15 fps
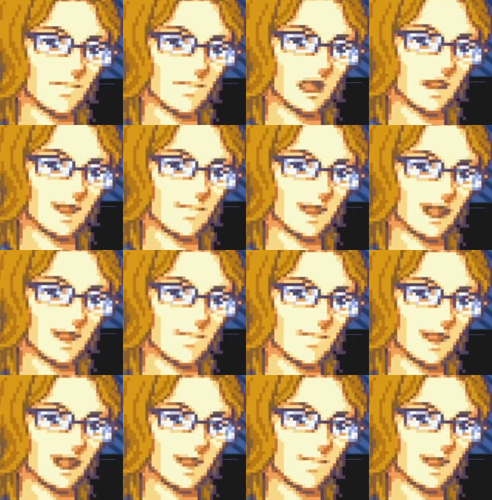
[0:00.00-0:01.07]
Okay,
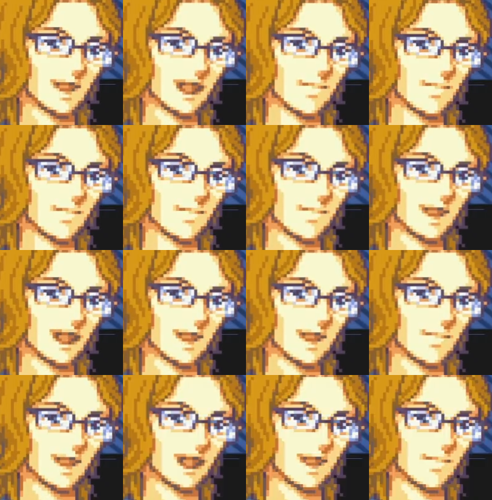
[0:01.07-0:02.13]
I do
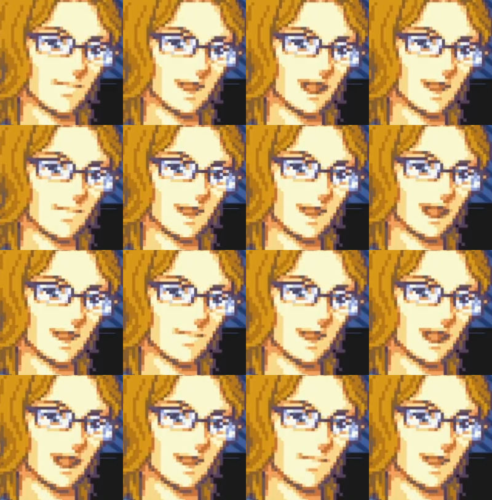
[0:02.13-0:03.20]
not notice any
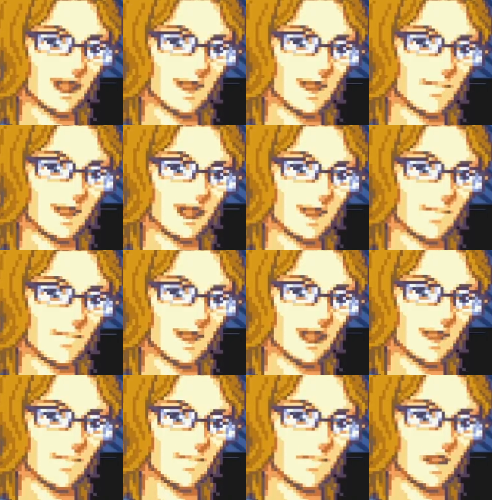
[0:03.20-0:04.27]
difference
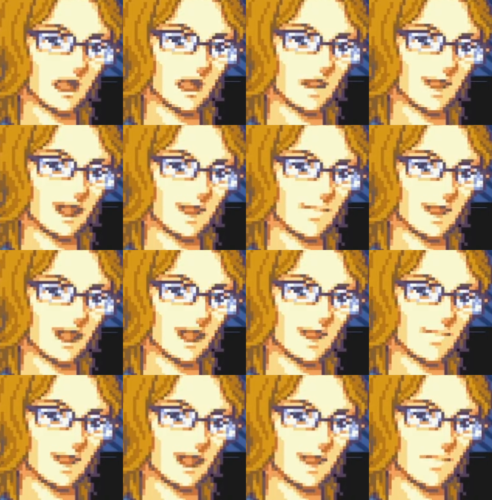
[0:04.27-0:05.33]
in the amount of hits
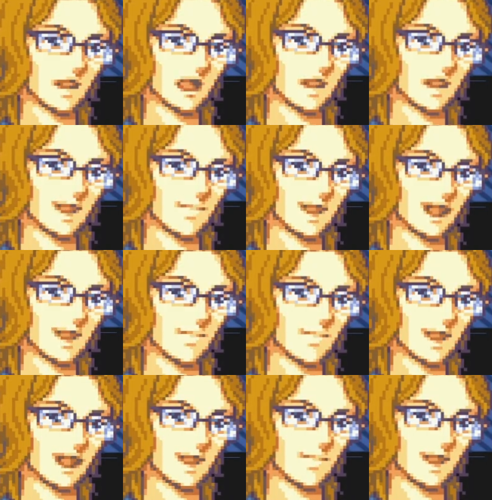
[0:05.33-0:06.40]
enemies take
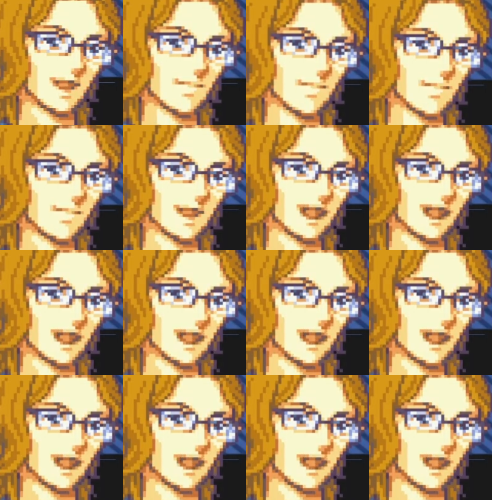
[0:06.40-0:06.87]
to die.